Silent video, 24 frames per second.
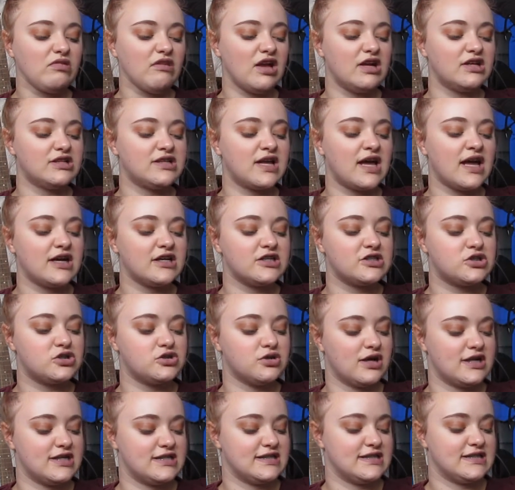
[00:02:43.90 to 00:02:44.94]

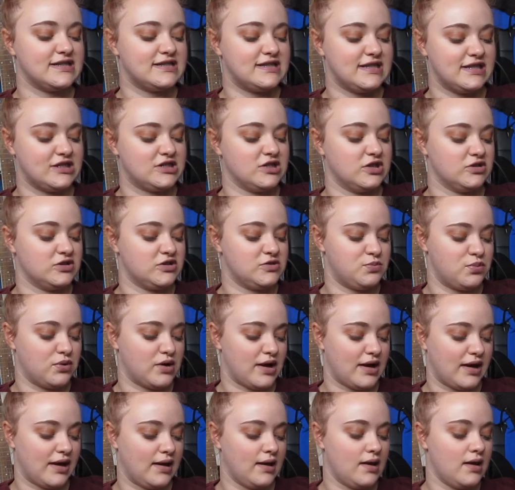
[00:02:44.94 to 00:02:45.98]
texturizing sea salt
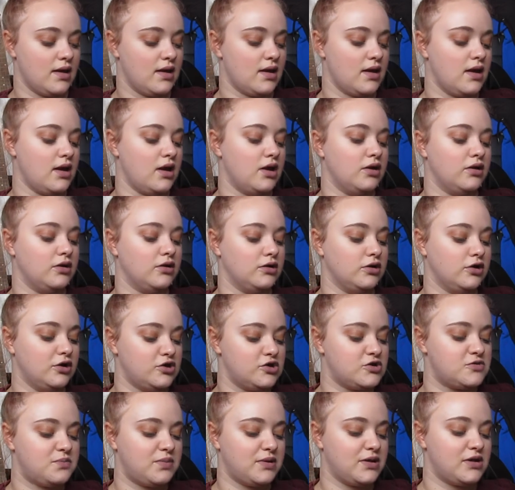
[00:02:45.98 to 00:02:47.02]
spray,
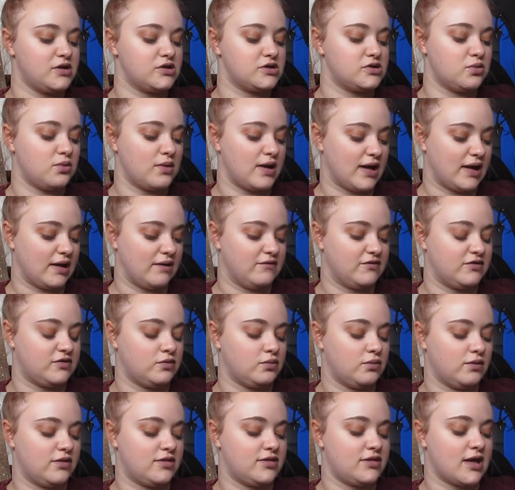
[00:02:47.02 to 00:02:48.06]
loose beach
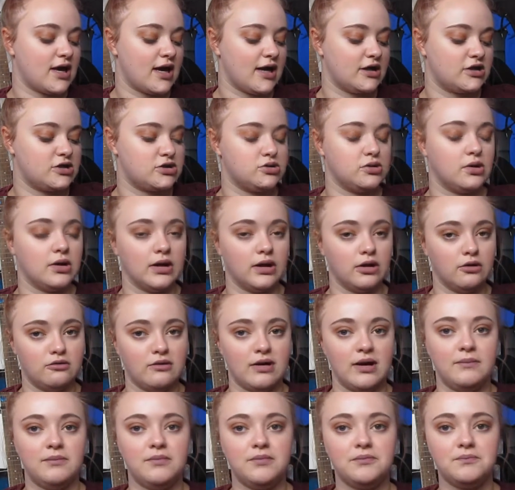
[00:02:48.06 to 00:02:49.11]
waves with texture and
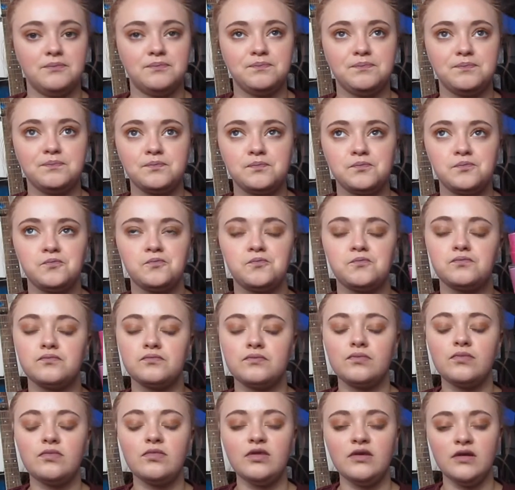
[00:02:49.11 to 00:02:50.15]
grip.
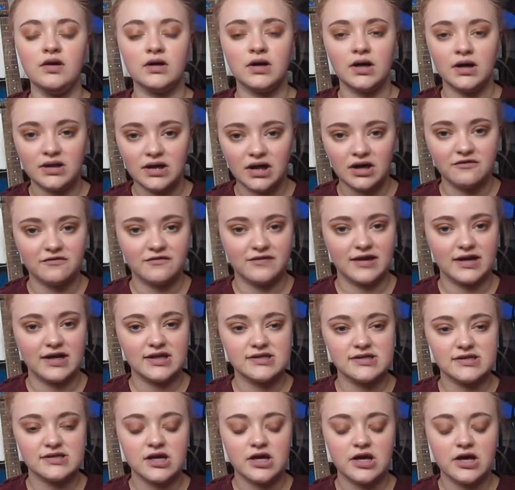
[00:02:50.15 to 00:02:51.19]
I love
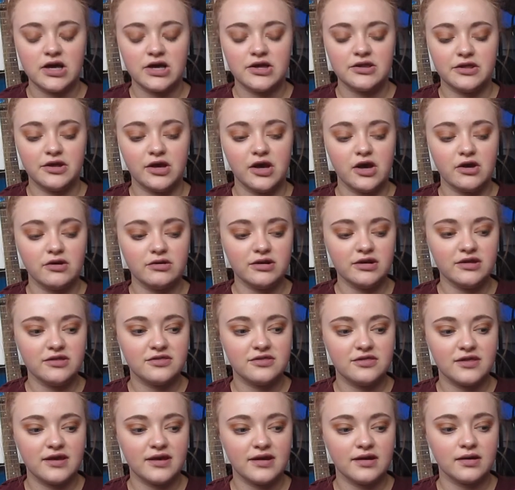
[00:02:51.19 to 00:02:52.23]
this. The only
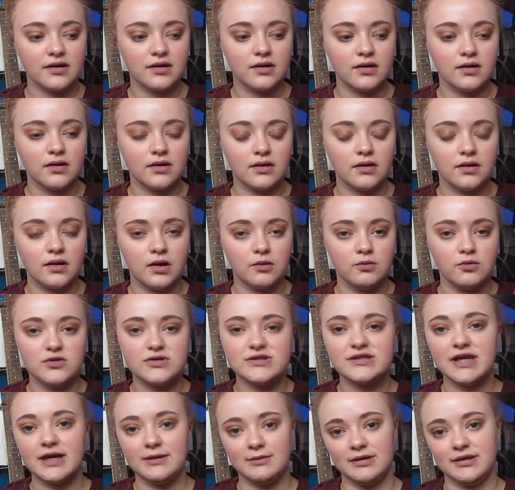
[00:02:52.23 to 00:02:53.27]
thing I will
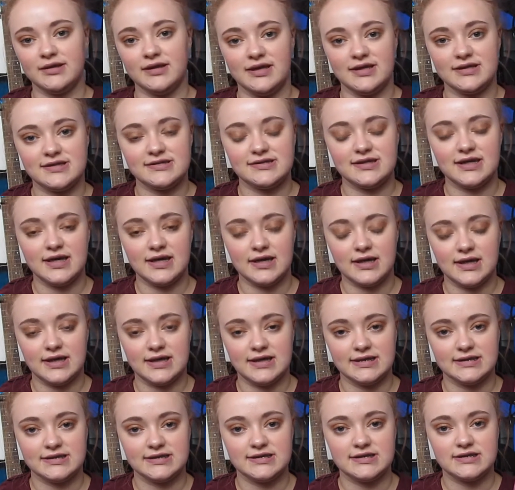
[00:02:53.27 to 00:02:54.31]
say about this
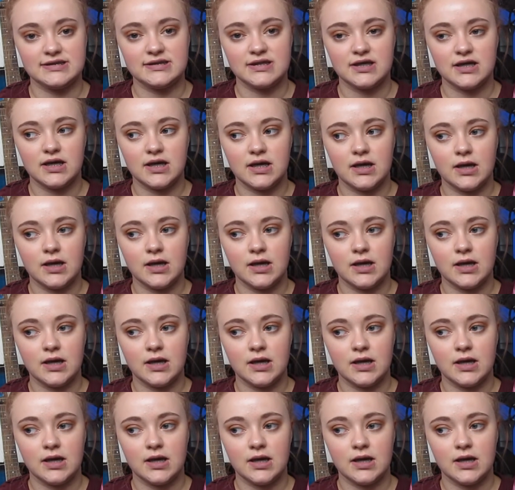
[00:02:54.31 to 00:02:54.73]
is